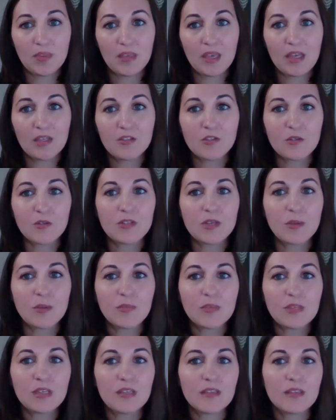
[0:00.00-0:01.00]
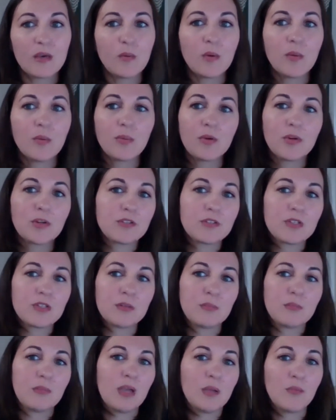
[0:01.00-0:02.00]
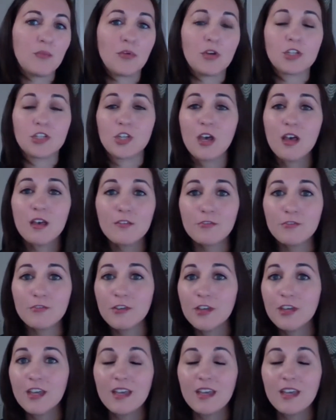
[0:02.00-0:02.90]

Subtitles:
And so something that one person might brush off